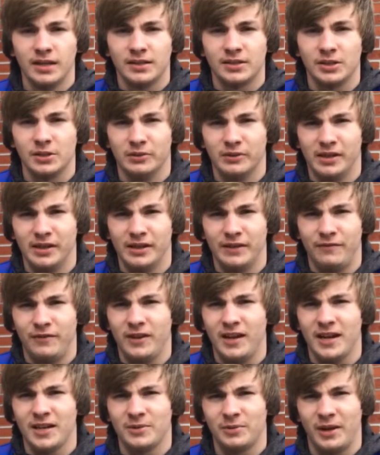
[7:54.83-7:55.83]
So uh, if you
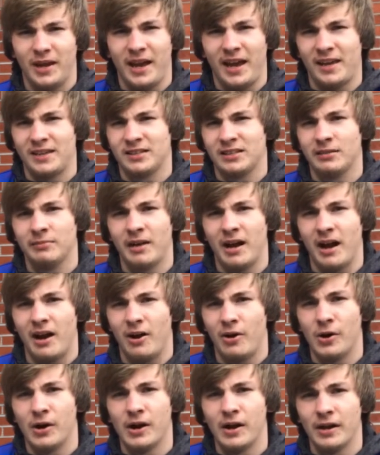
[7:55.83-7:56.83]
guys want to ask him
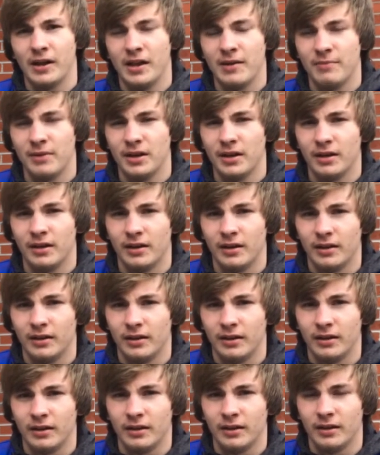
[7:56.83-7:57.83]
how uh, him and
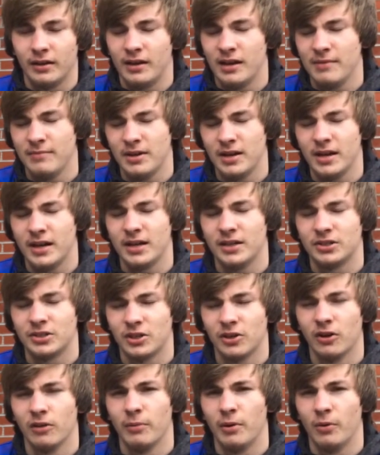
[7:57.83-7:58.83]
him and I's
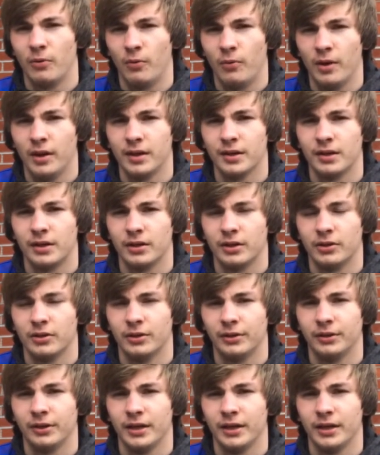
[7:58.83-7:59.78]
tournament went on Cook